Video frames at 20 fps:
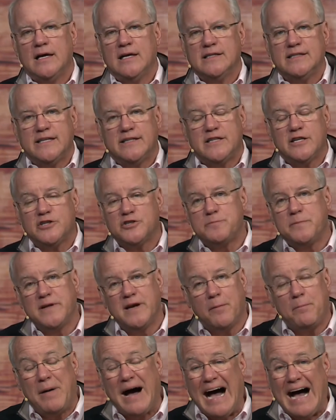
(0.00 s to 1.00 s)
That there's been
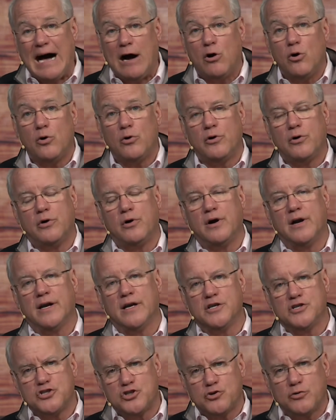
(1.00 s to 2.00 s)
a power and
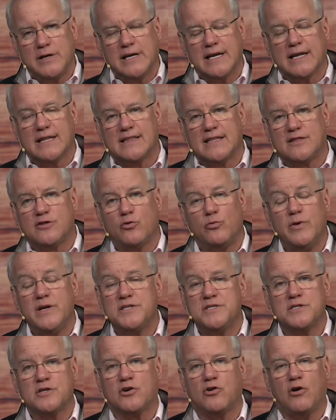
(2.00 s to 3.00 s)
a strength that the
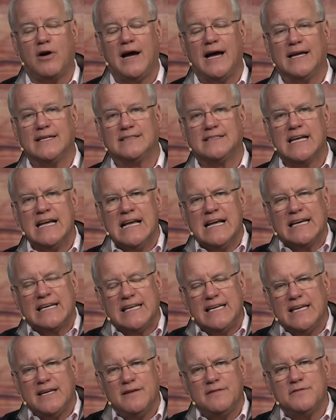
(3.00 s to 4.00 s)
risen Christ
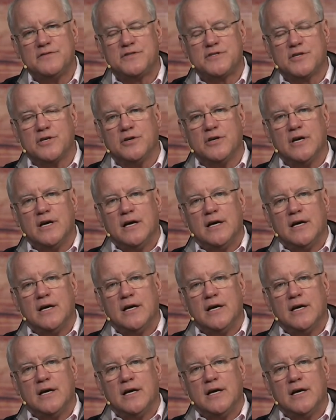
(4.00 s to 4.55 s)
gives to,